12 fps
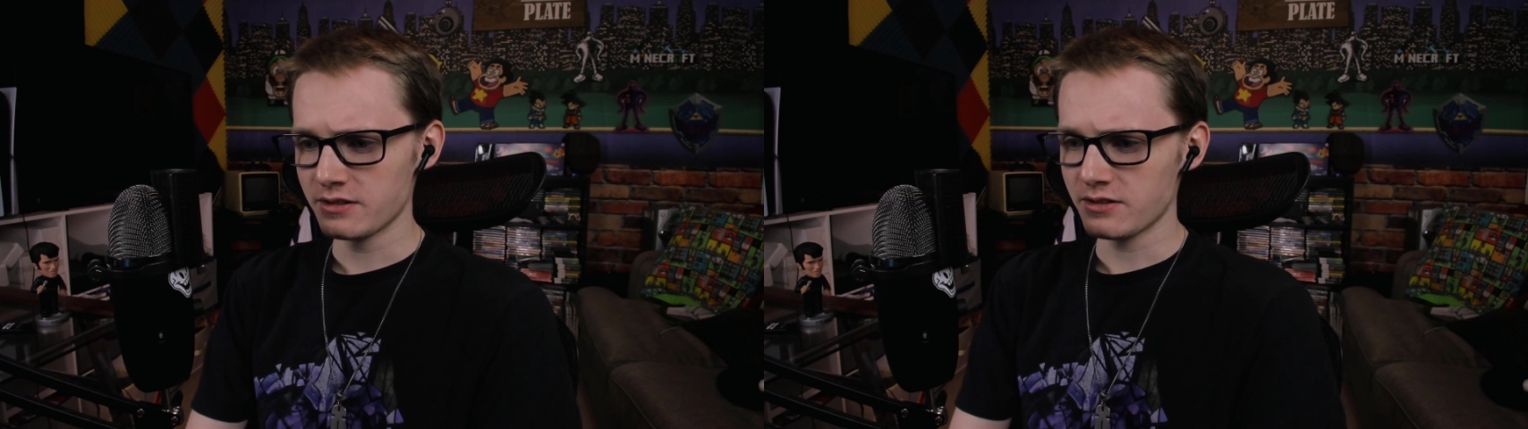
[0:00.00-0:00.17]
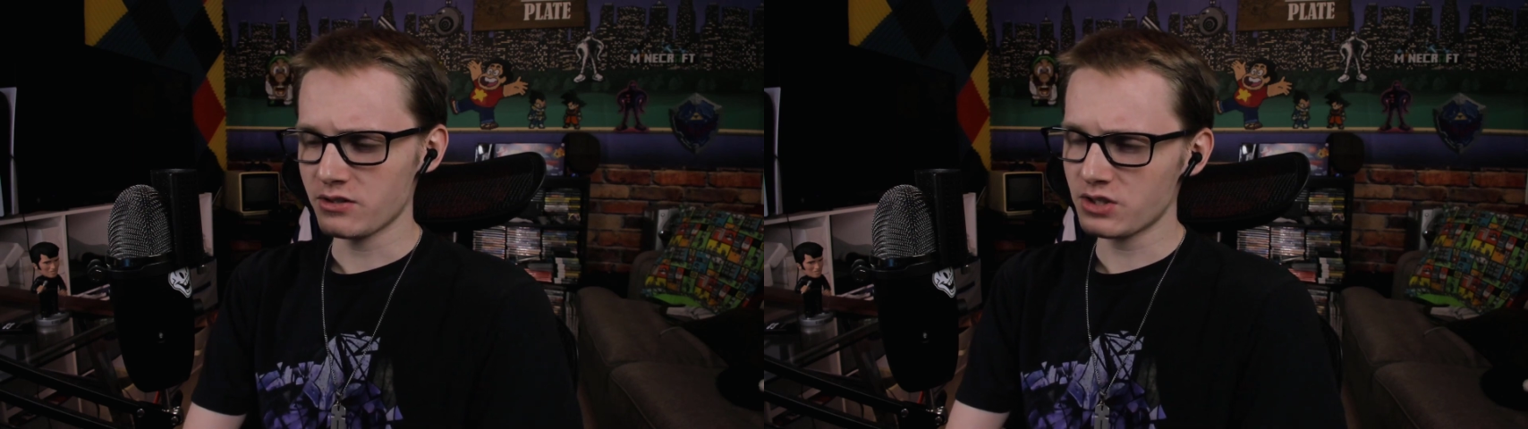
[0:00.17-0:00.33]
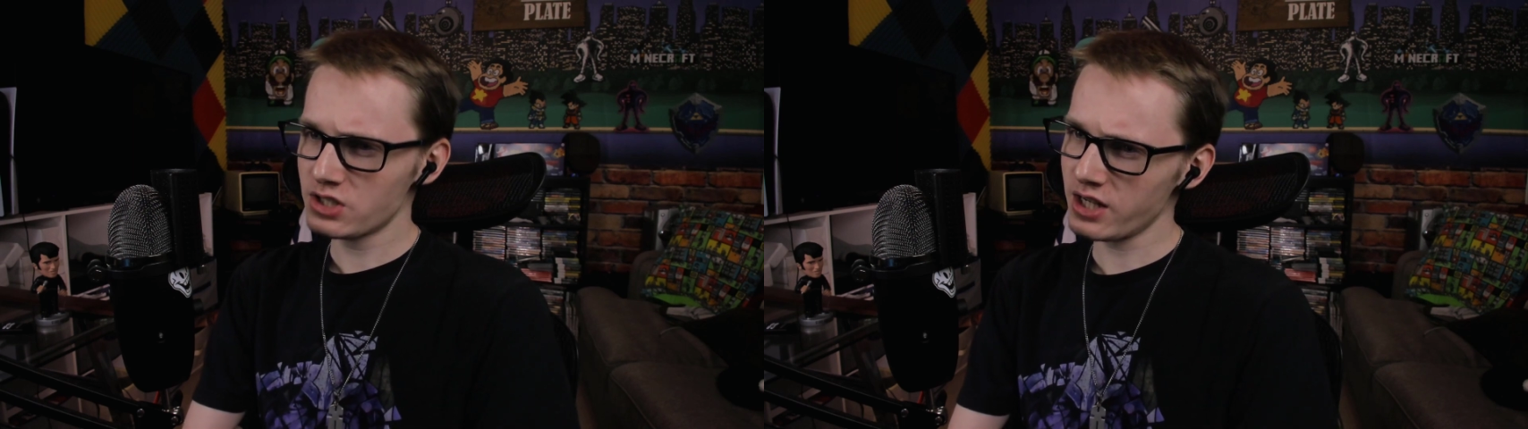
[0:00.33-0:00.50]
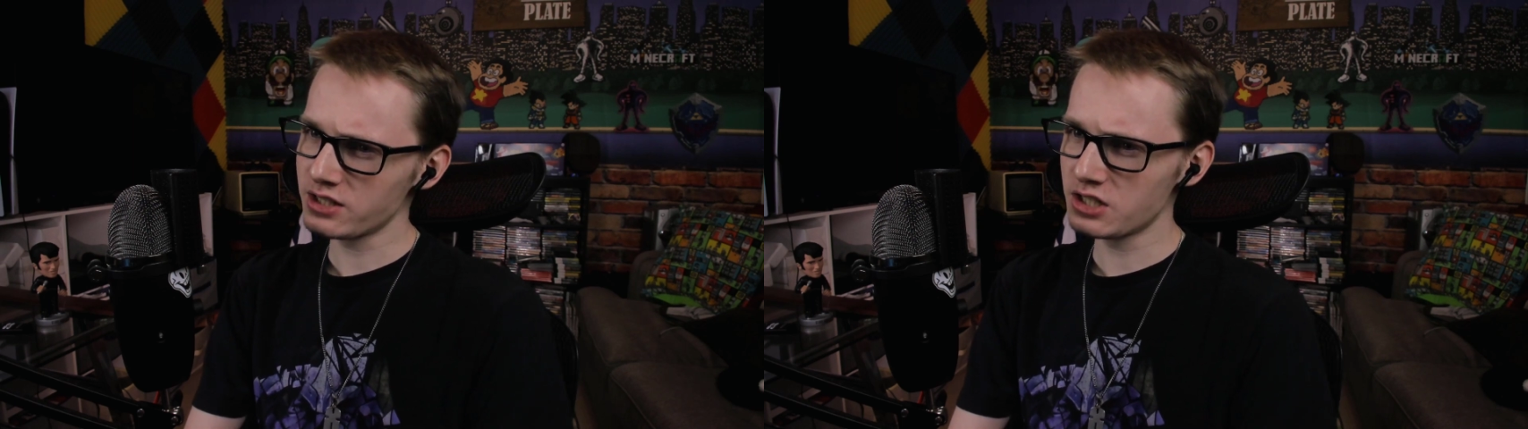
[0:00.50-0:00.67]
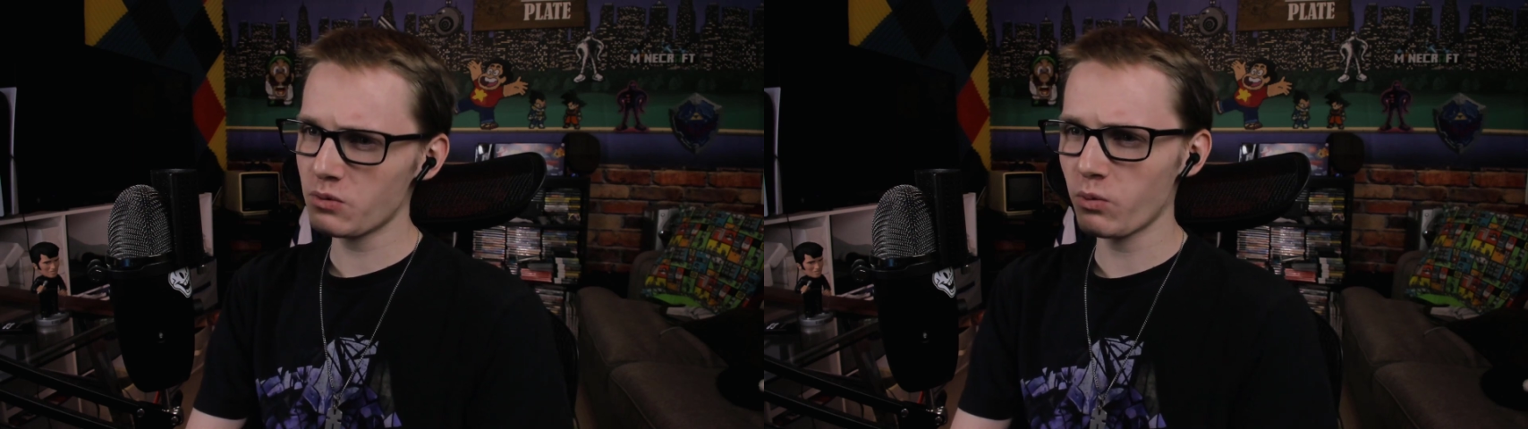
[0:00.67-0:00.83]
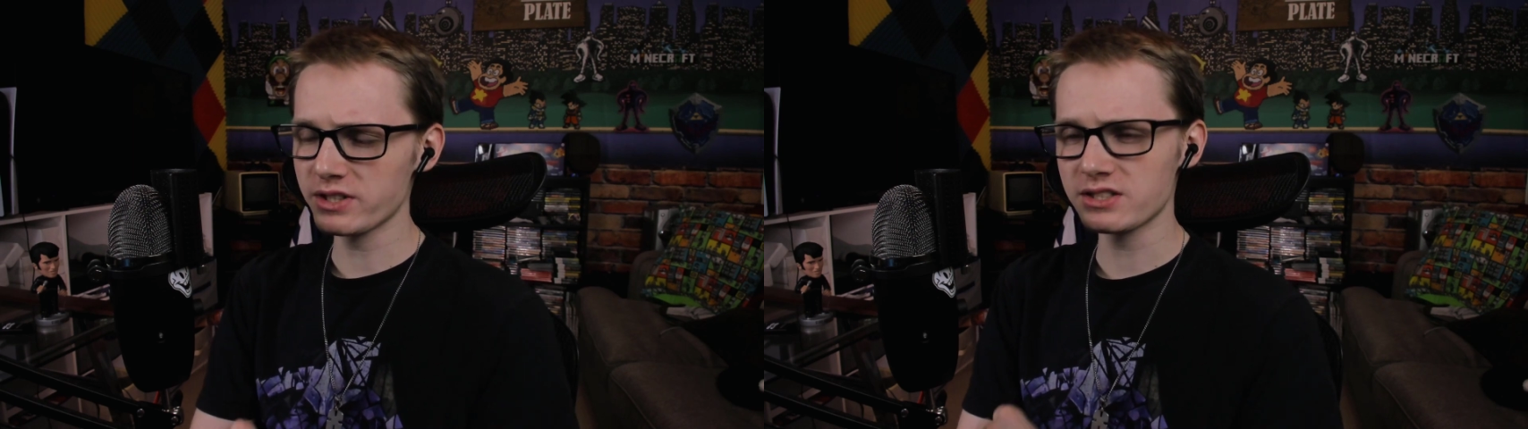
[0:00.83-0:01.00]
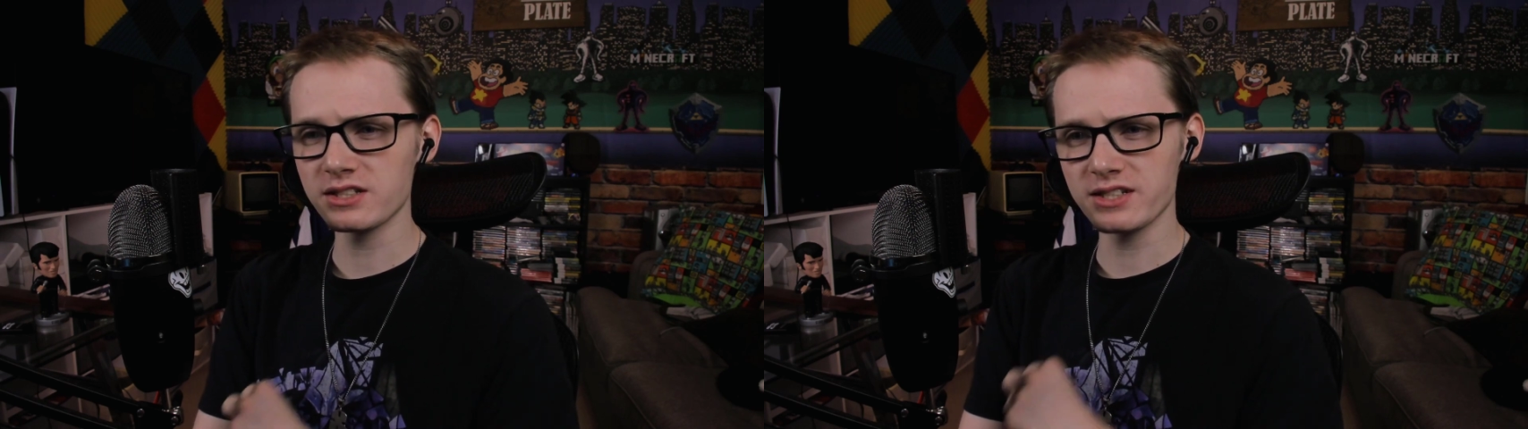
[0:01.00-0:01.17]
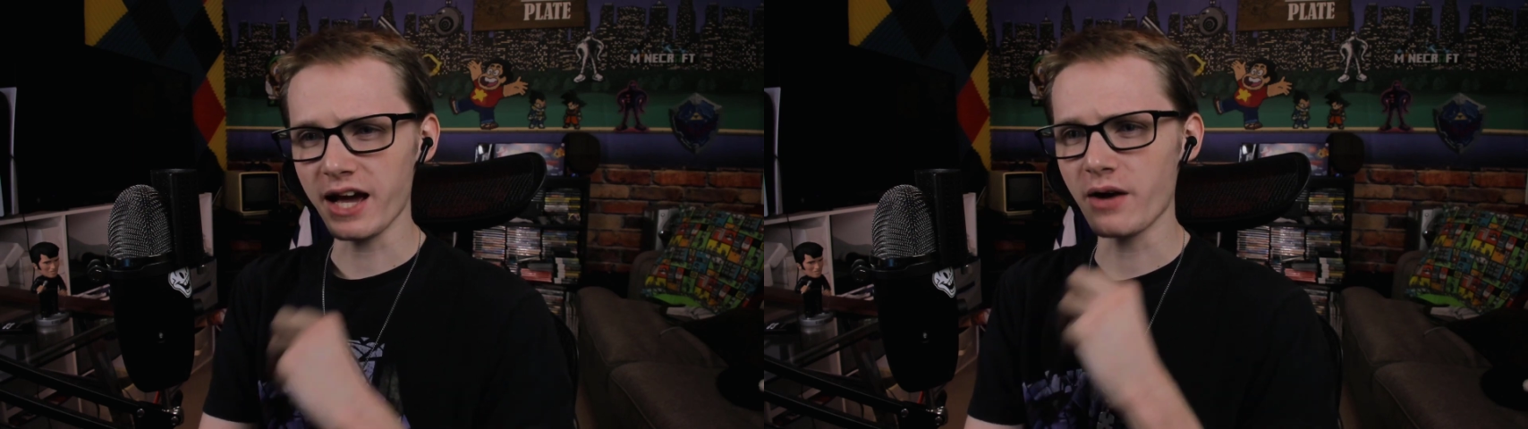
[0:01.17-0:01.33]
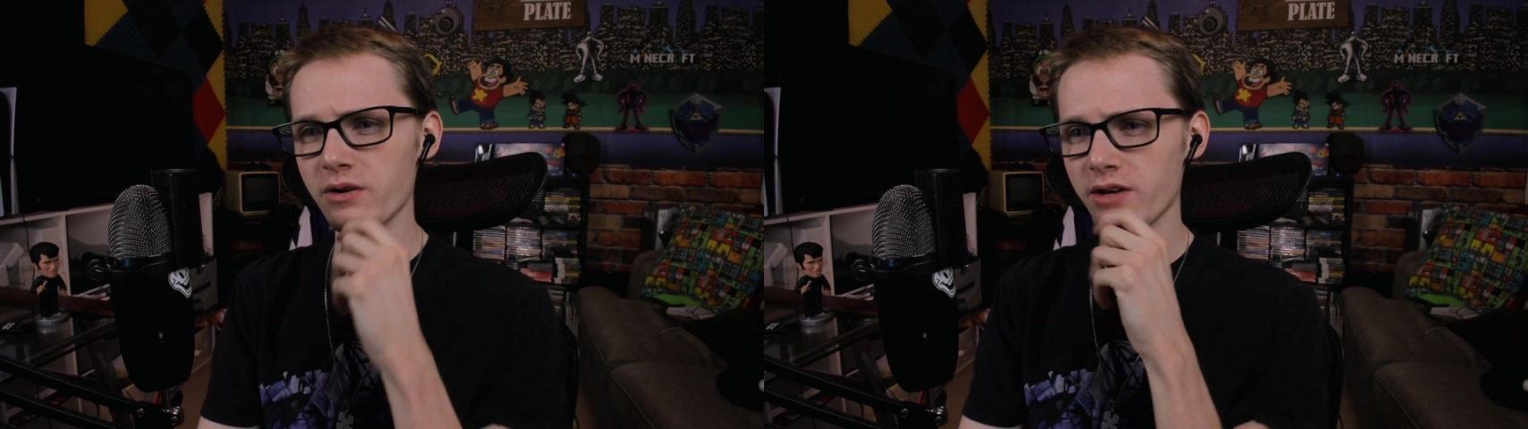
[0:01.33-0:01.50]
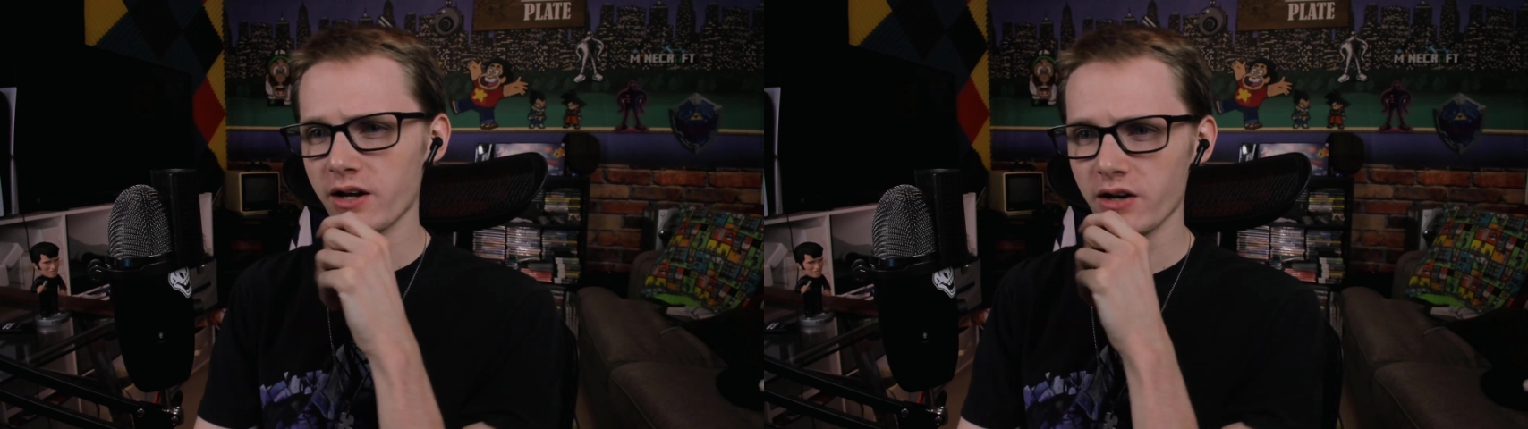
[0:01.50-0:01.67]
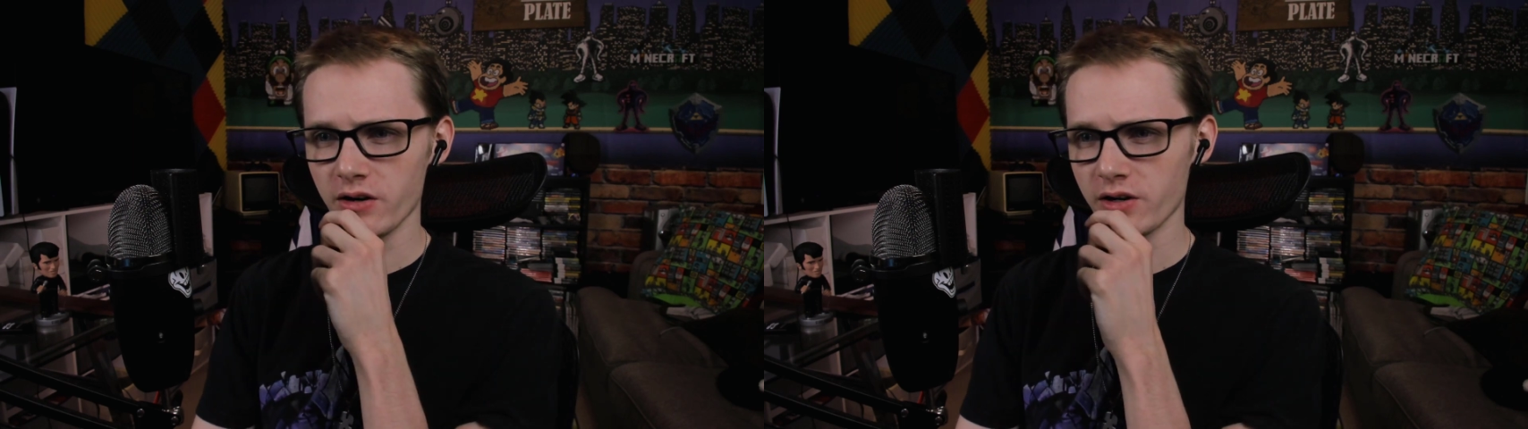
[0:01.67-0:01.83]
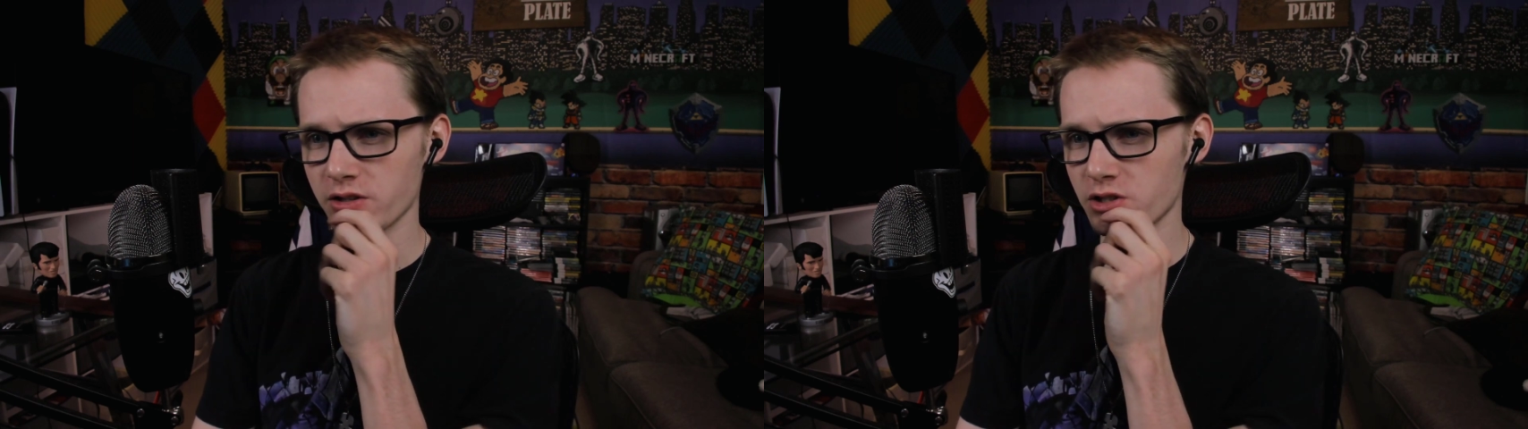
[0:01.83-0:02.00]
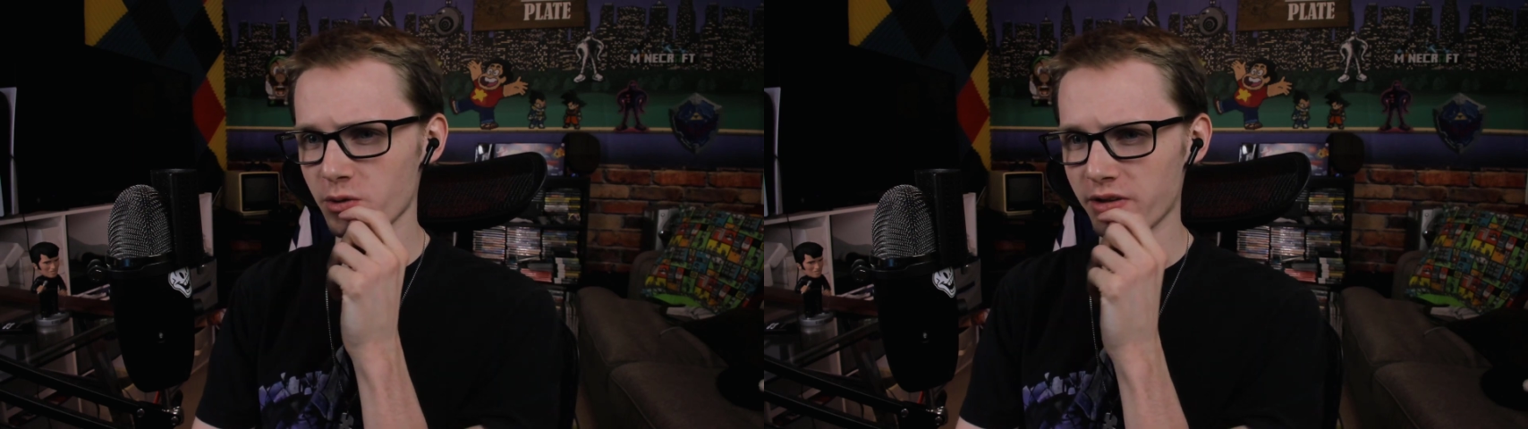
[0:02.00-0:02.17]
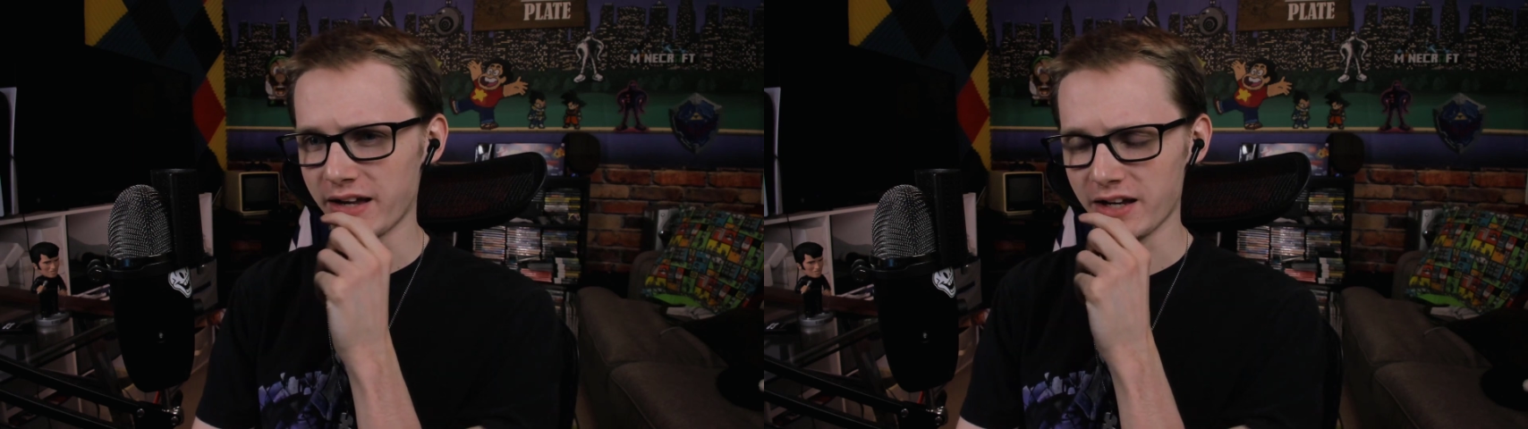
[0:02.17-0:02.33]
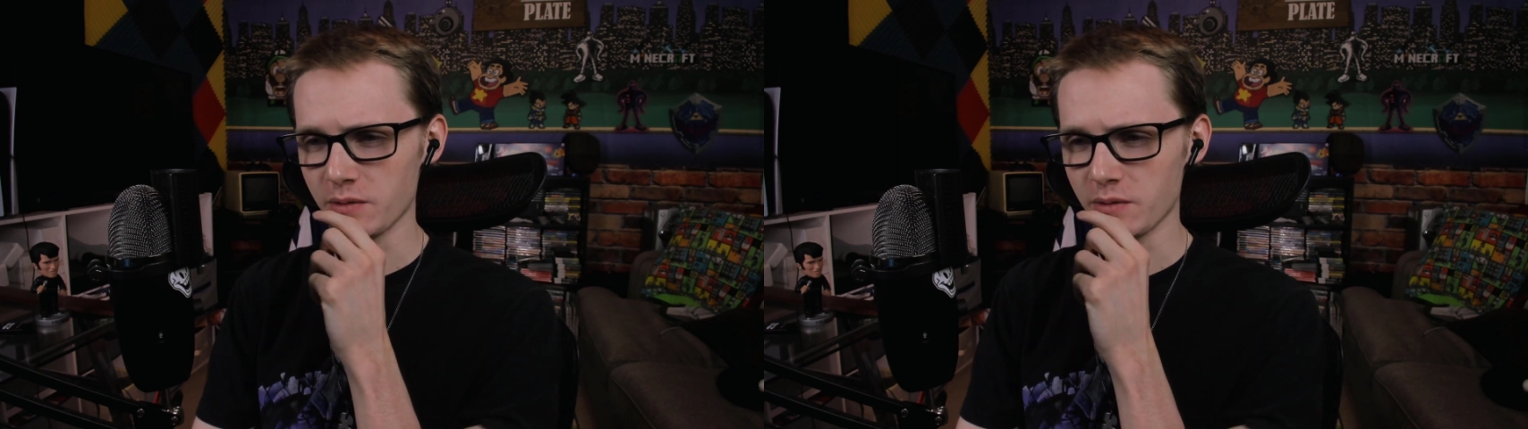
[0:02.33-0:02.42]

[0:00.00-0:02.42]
there's a chance he wasn't counting on her doing that.